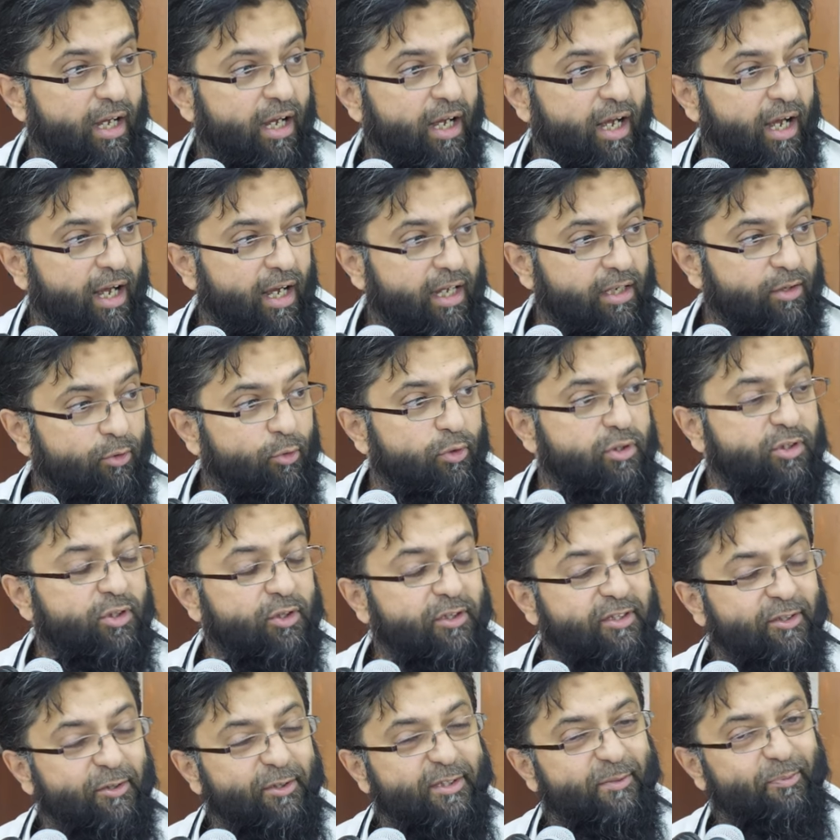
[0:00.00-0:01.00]
Uh, nor
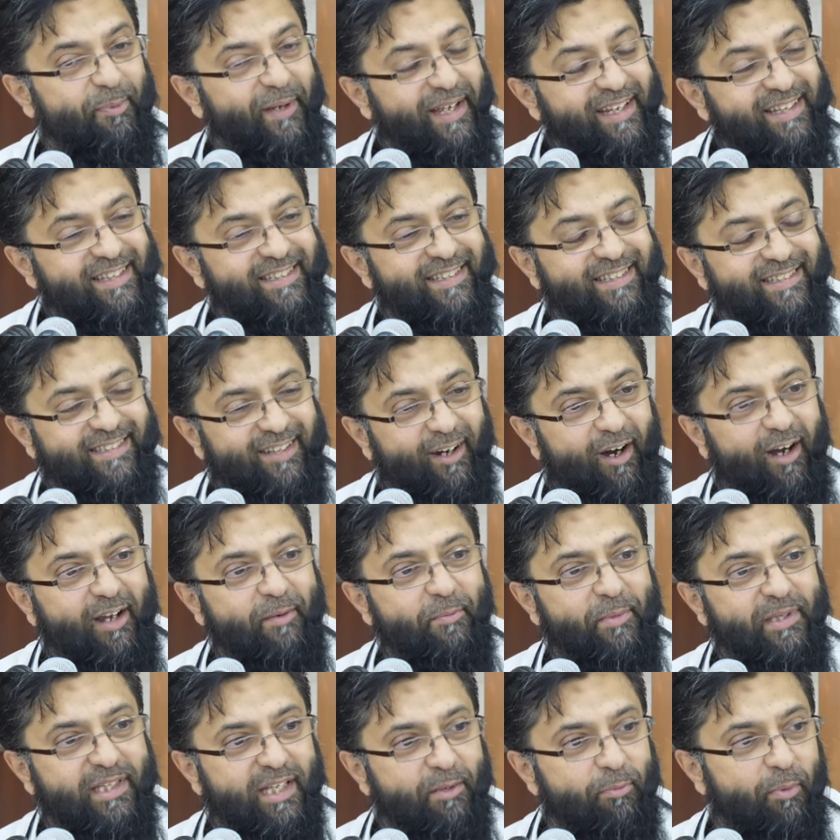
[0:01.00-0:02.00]
should you spend
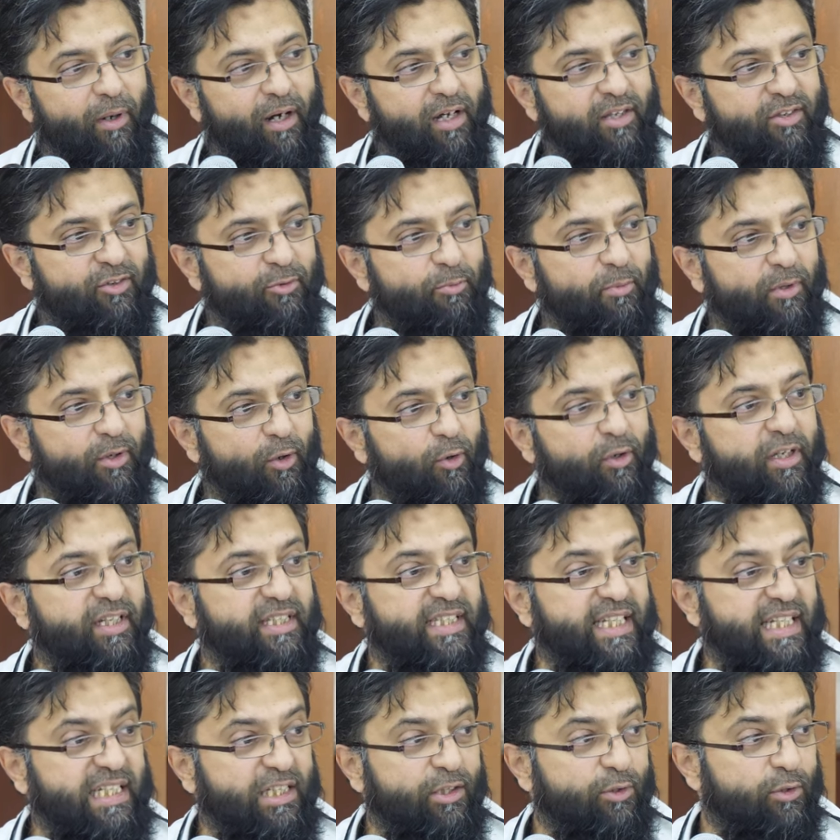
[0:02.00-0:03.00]
time in the bathroom longer
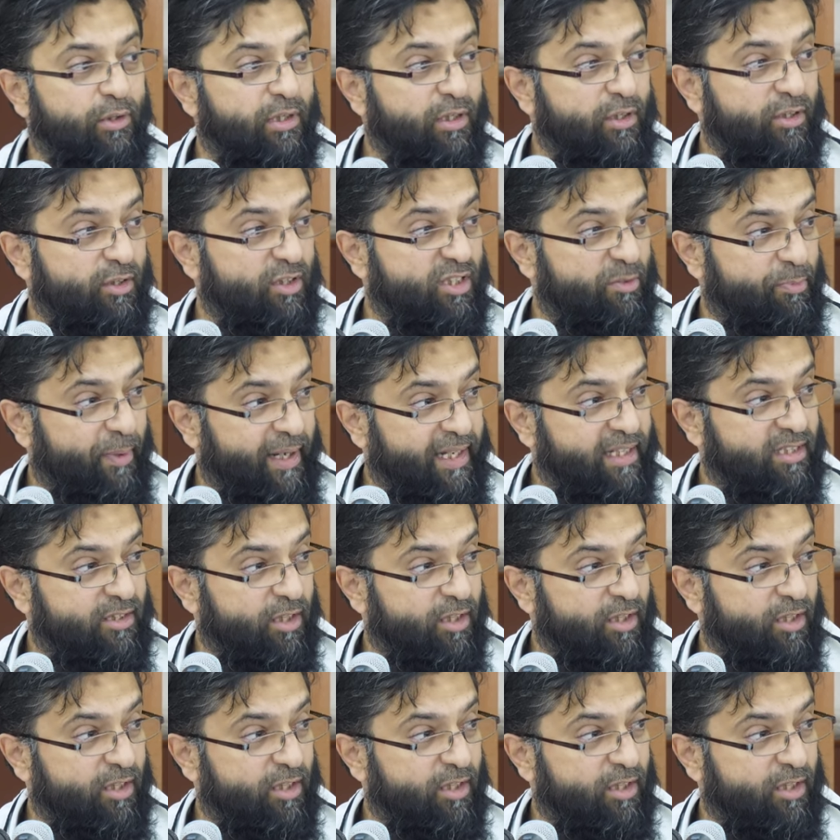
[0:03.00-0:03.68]
than you need to spend.